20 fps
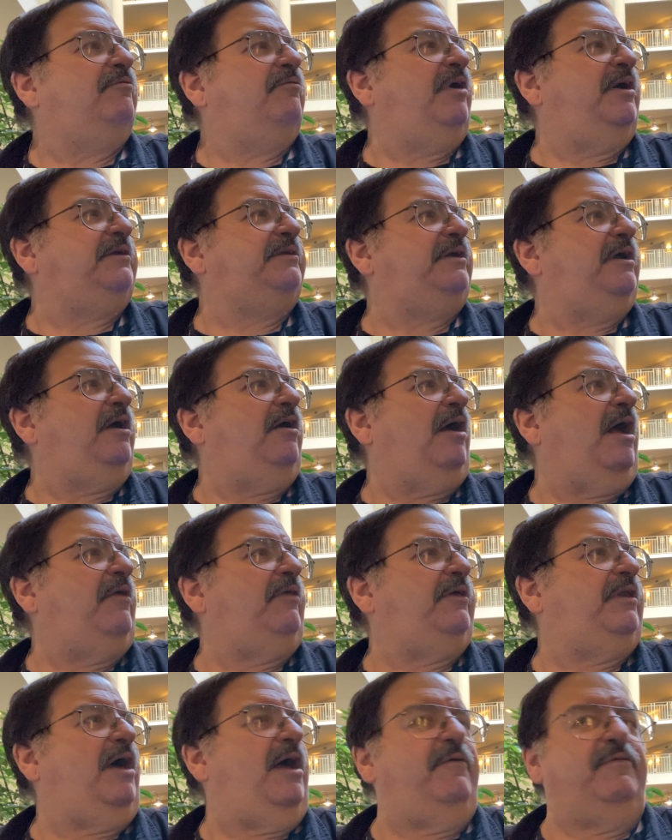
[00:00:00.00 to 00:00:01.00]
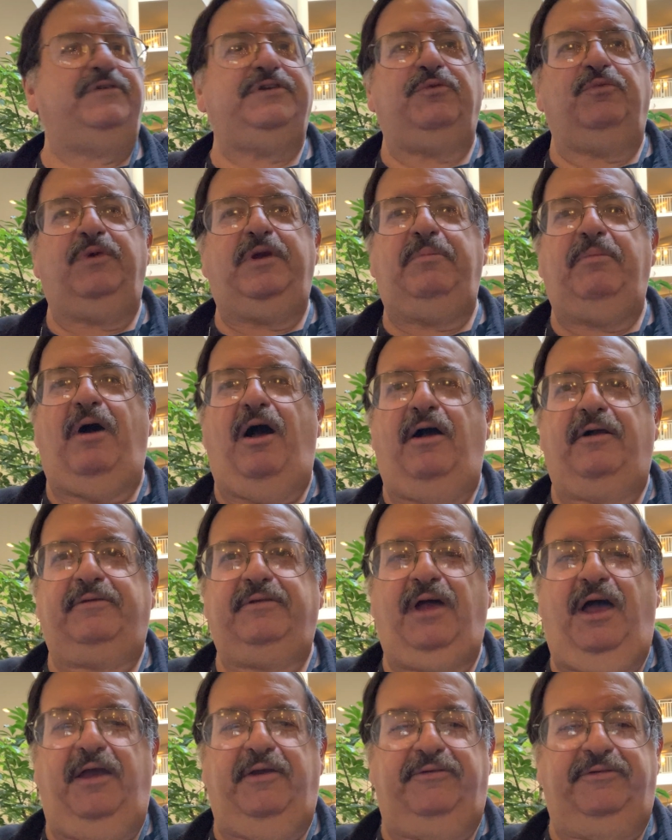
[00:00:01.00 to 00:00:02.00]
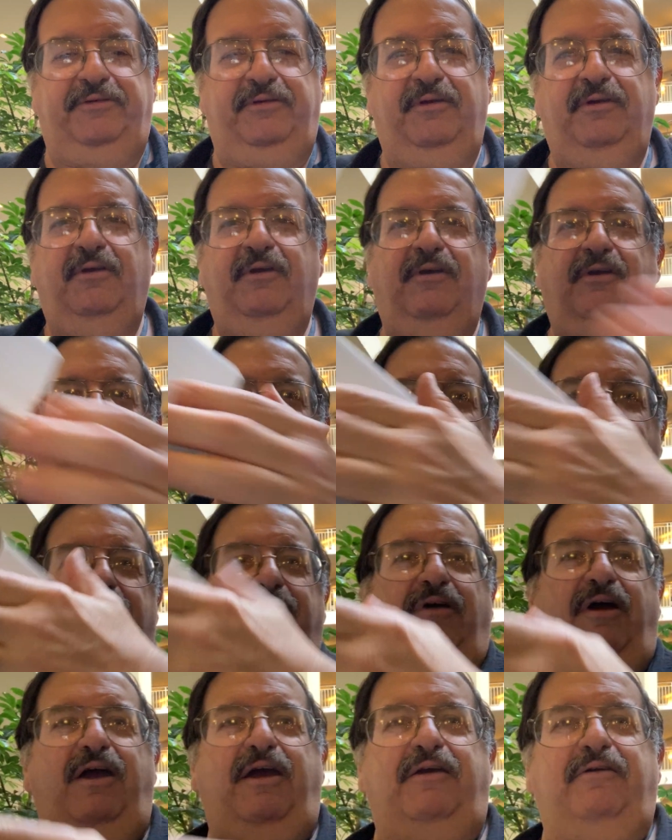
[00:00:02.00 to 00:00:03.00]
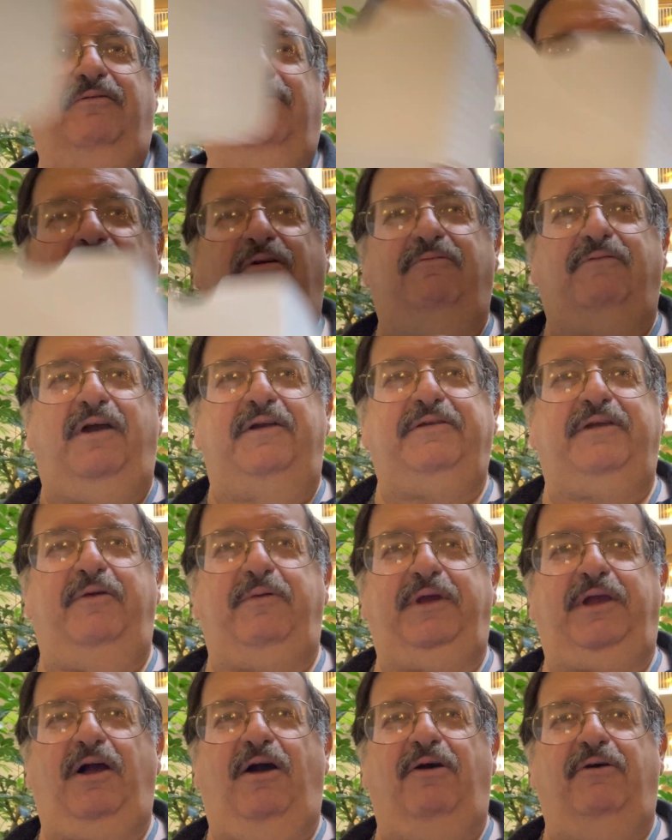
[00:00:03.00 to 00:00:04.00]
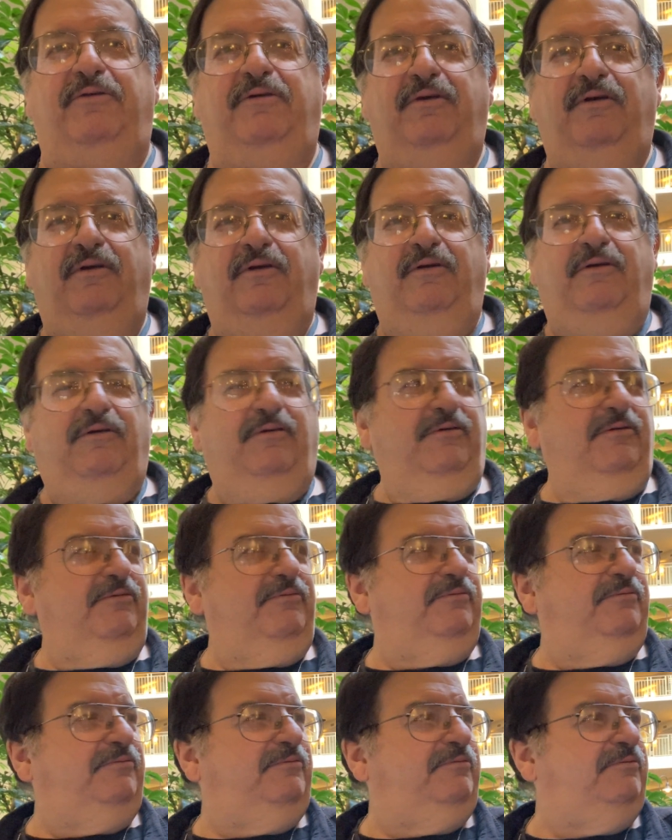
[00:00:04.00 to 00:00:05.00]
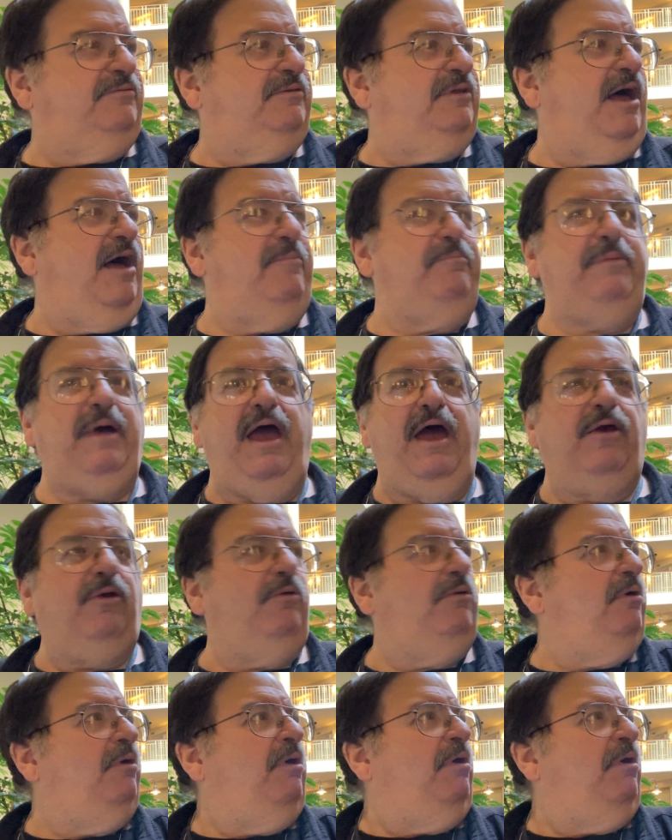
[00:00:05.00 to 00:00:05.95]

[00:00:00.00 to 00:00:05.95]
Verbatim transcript: Right there, Allen Iverson Reebok. Nice. All right, all right, there Check we go. Out, baby, Allen Iverson. Not bad.